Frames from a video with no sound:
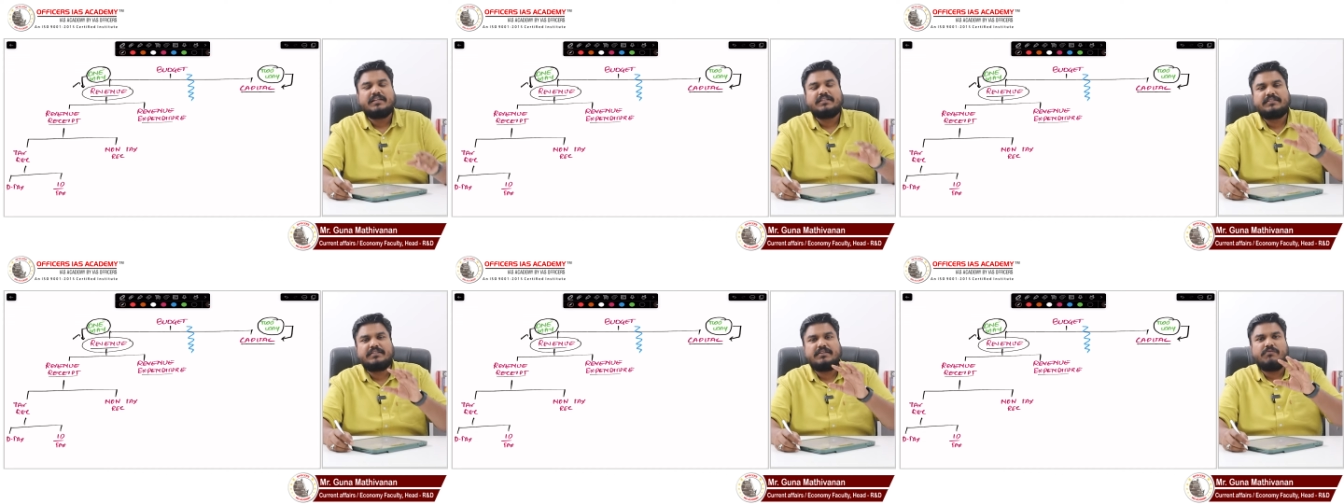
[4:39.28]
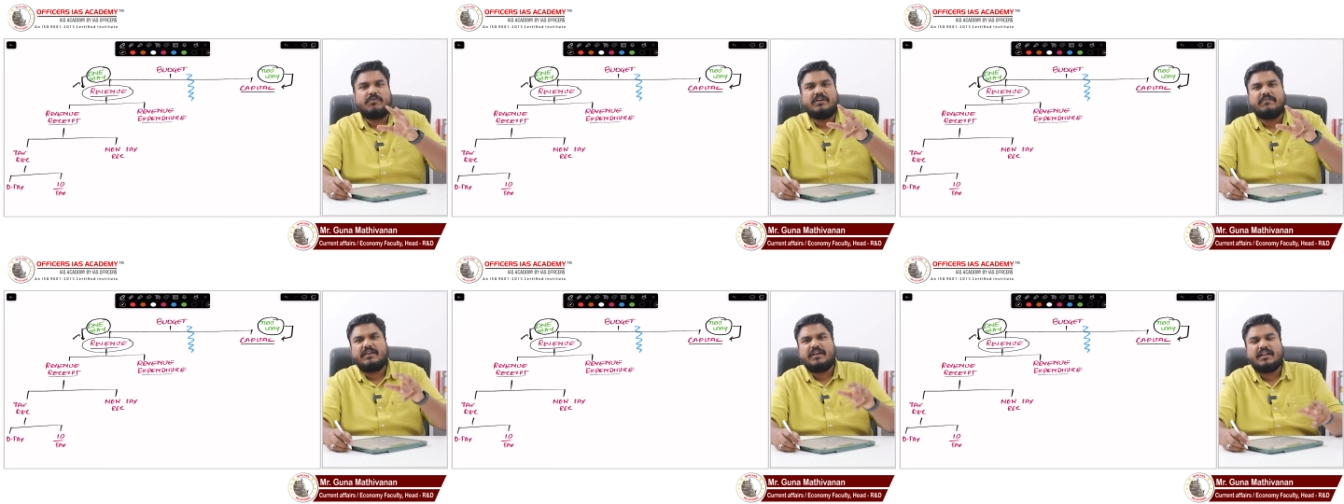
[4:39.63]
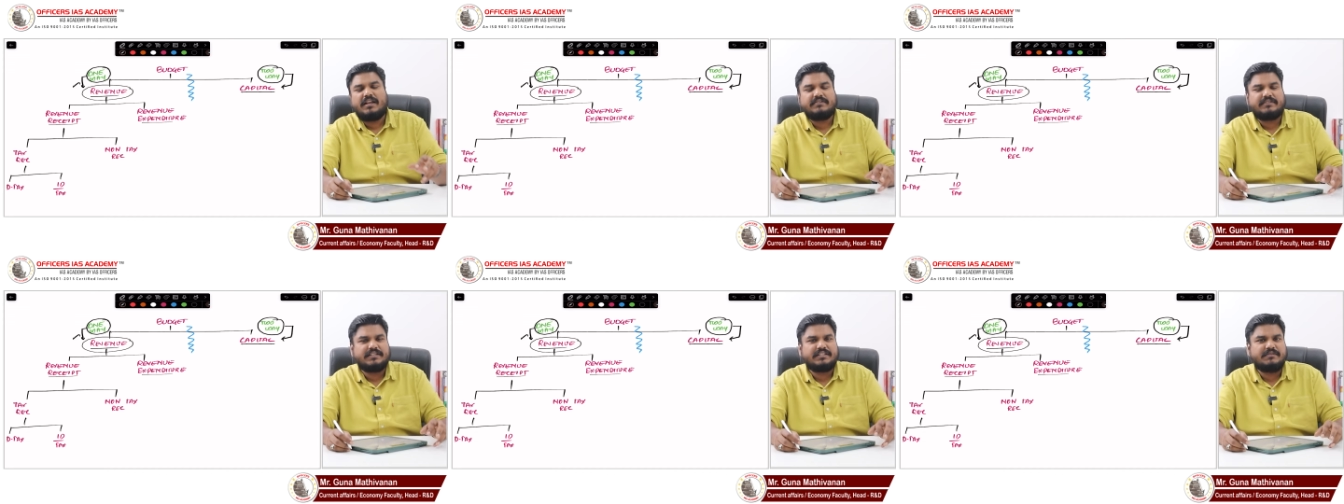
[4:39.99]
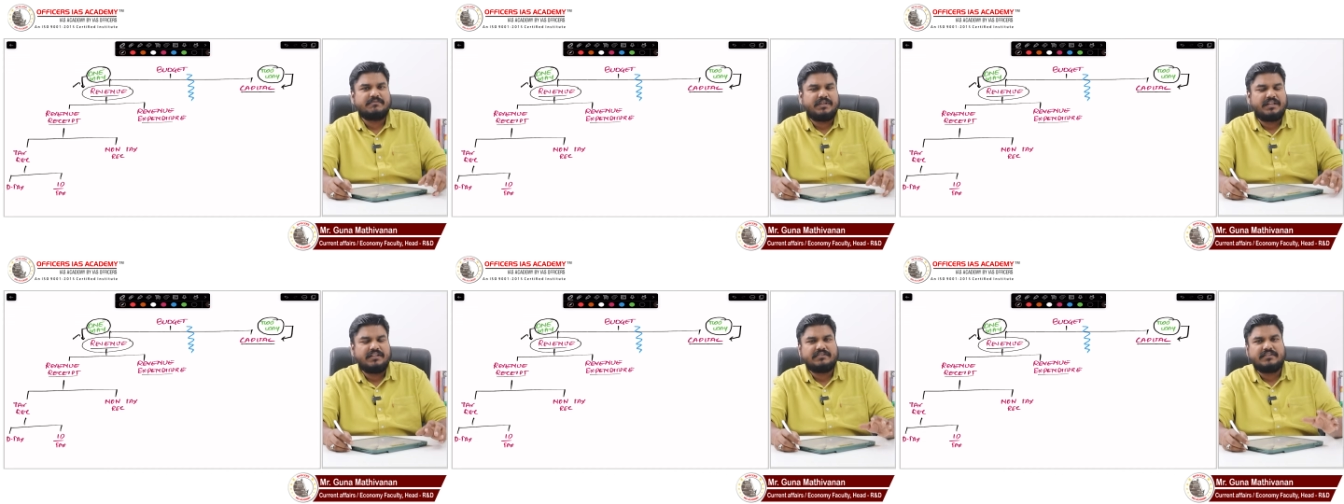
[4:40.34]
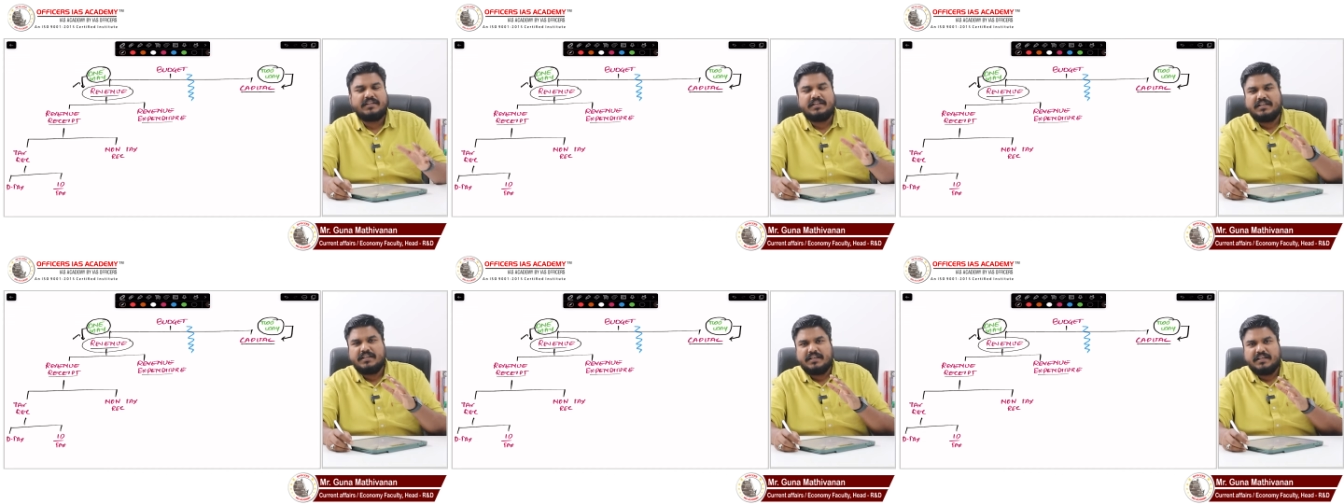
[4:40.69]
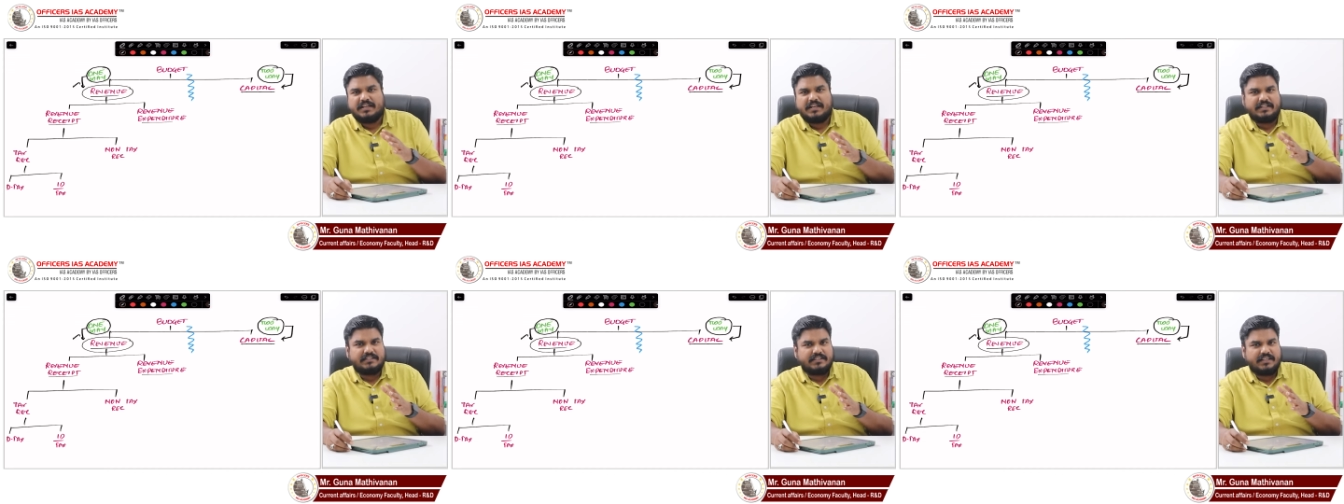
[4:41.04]
See, one-way transaction means
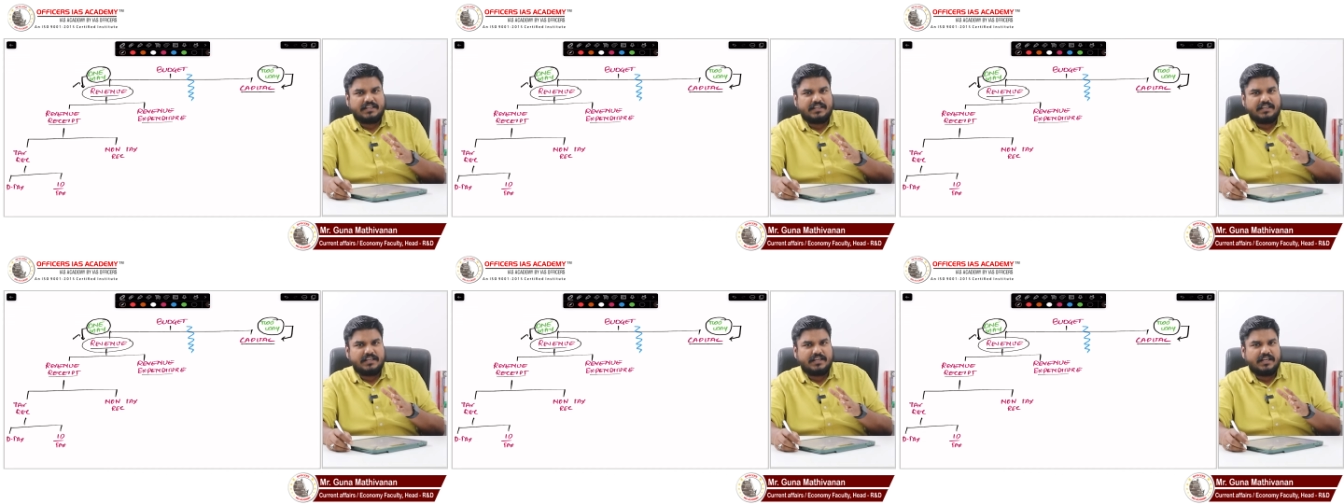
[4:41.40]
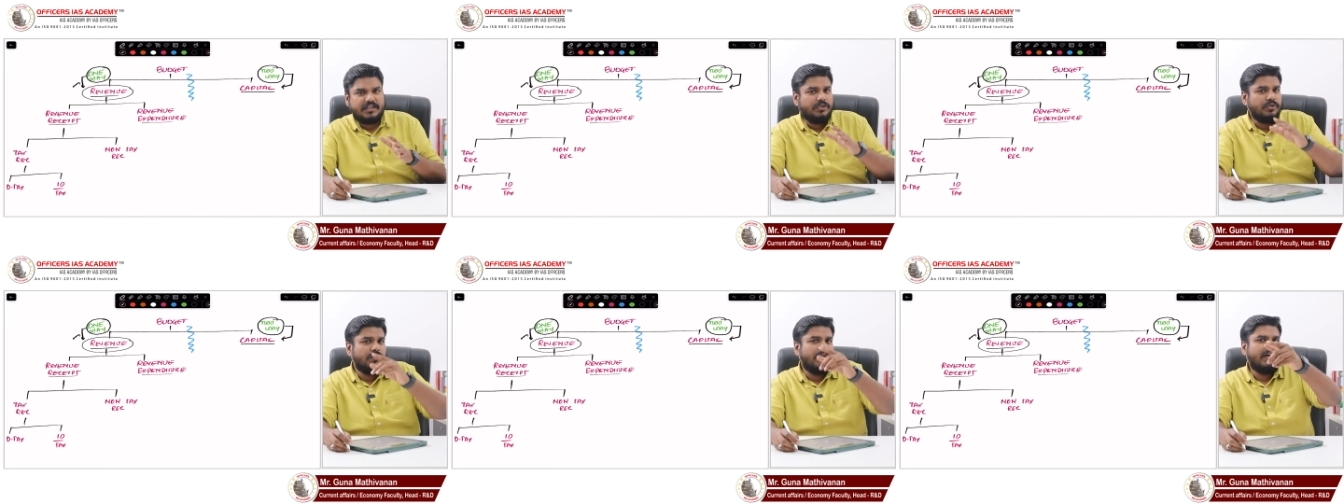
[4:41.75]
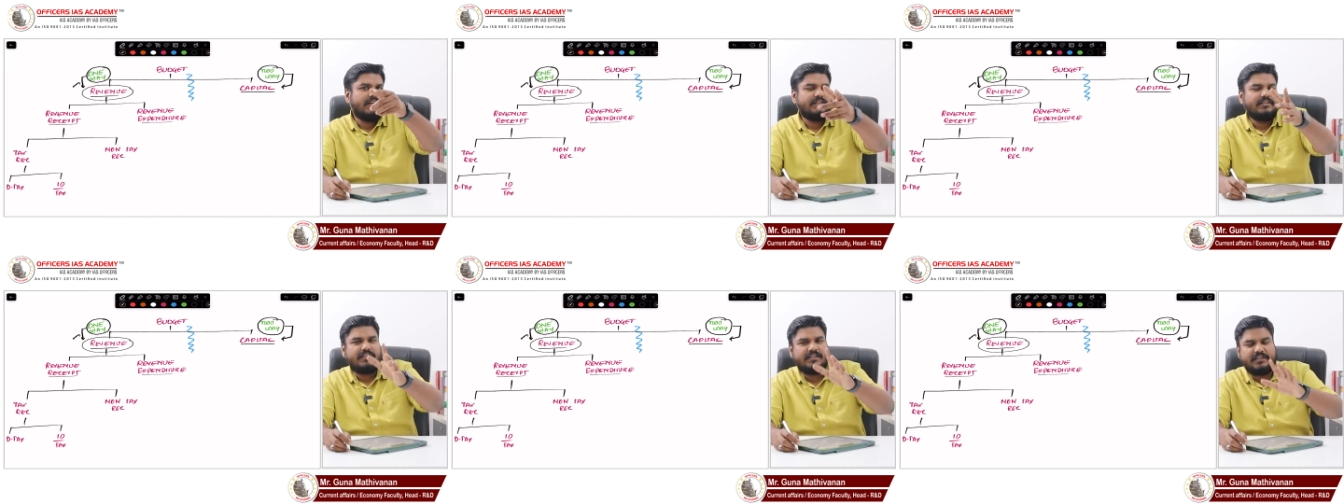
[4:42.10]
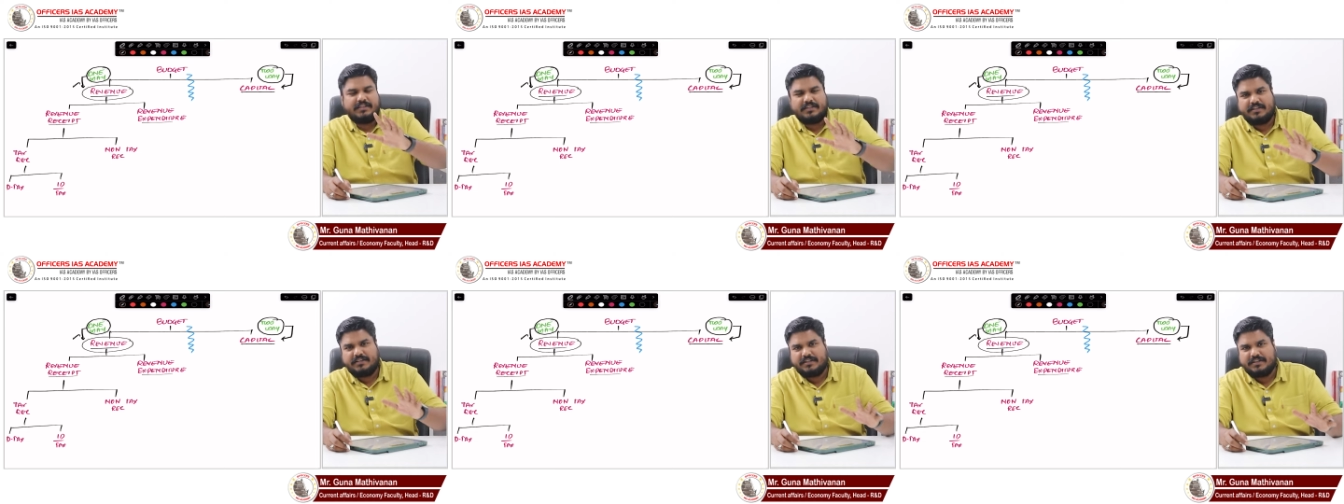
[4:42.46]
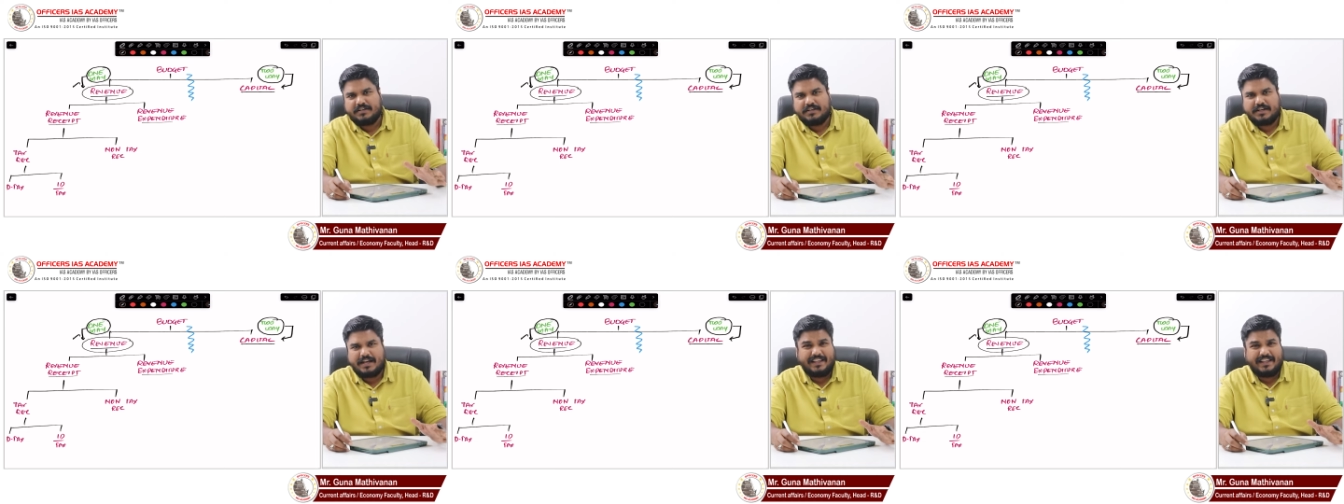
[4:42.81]
let's say you are the uh,